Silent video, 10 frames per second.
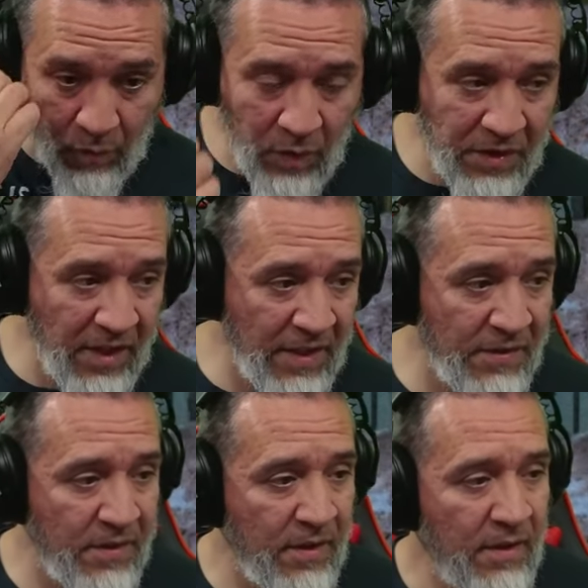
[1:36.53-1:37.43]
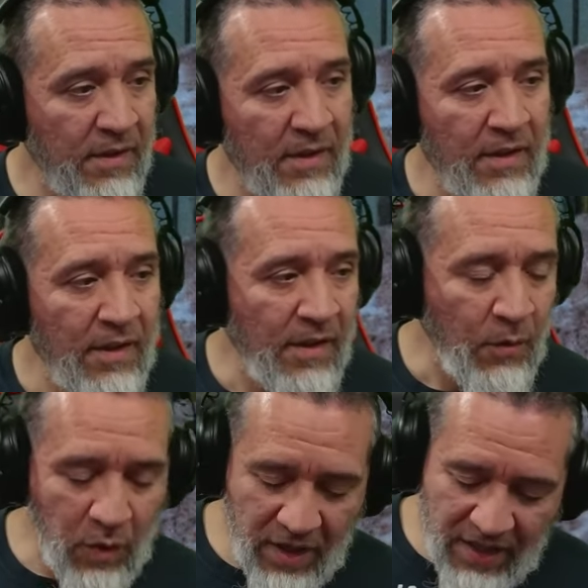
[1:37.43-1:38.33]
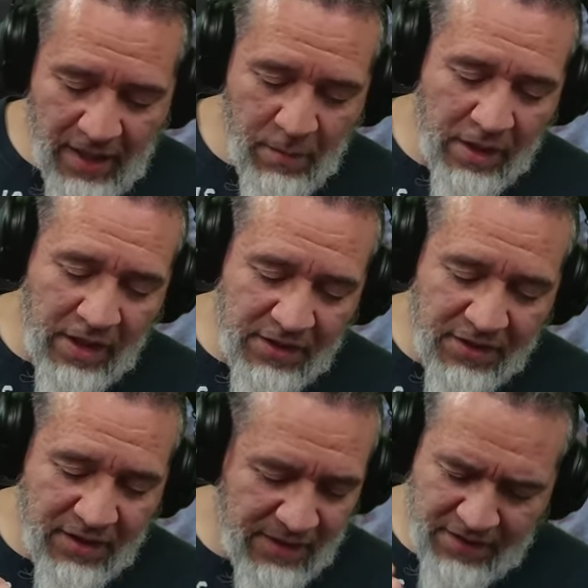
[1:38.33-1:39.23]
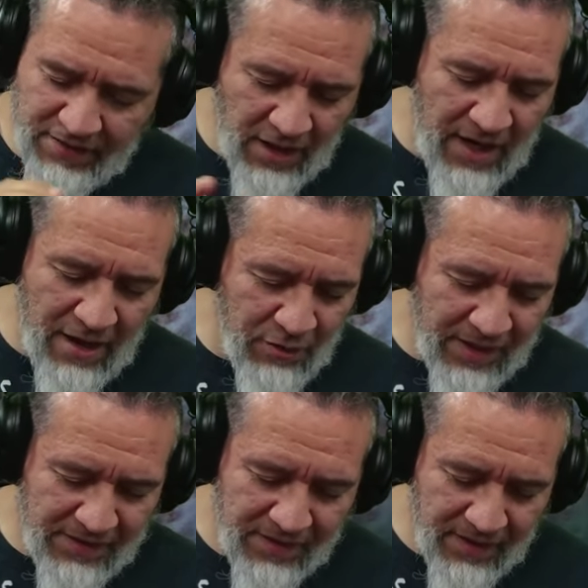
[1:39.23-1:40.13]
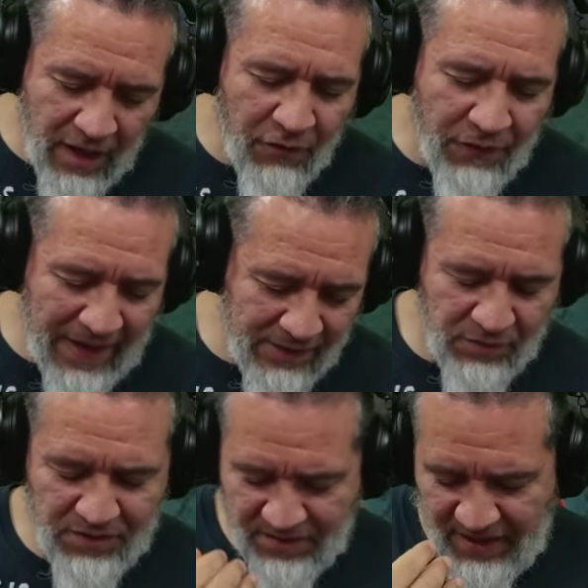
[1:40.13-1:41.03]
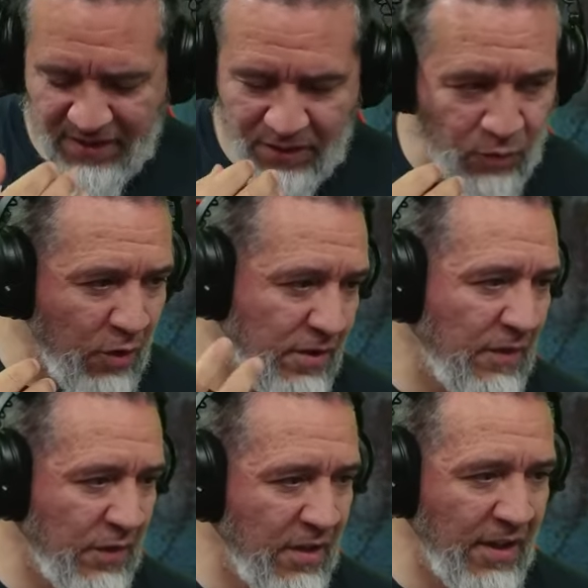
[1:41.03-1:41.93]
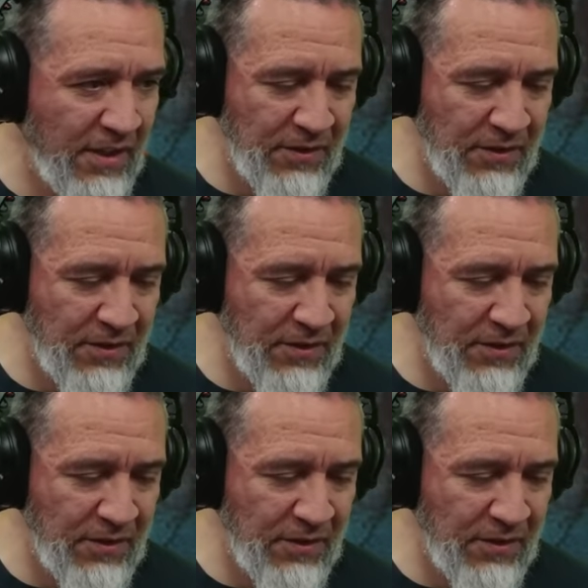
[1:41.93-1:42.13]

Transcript: Wilderness. Well, I'm okay. It's just kind of how it is. Alfonso. It just rolls off the tongue.